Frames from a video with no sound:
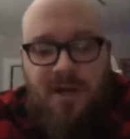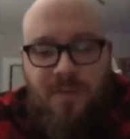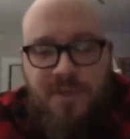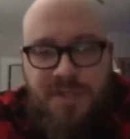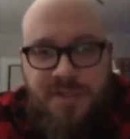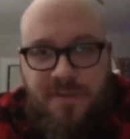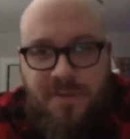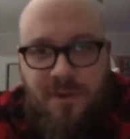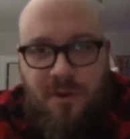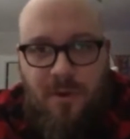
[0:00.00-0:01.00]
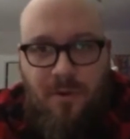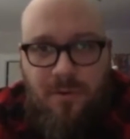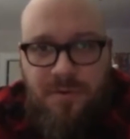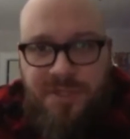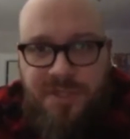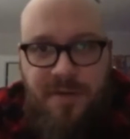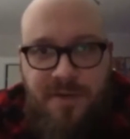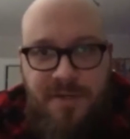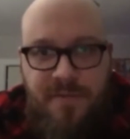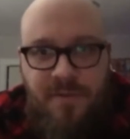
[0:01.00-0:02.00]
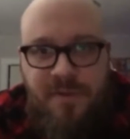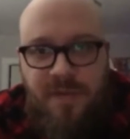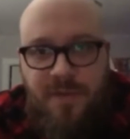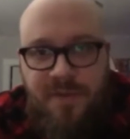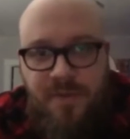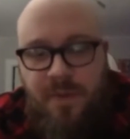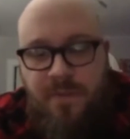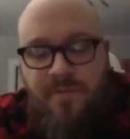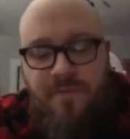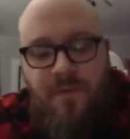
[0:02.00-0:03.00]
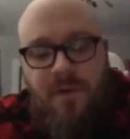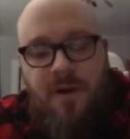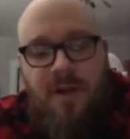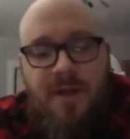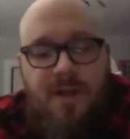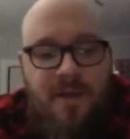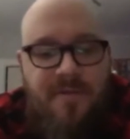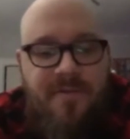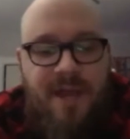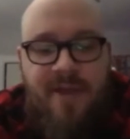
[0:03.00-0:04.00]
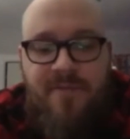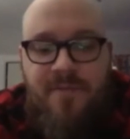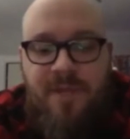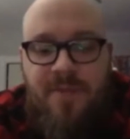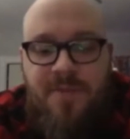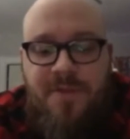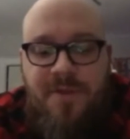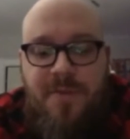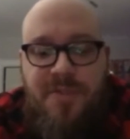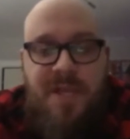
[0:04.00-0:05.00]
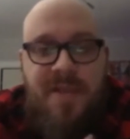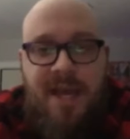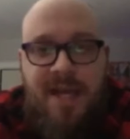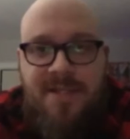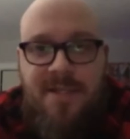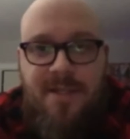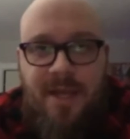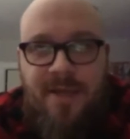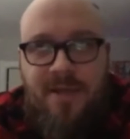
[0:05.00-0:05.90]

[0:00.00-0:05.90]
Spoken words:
which is the whole series Through Soundwaves 1 through 4, if I have the opportunity to present that to like,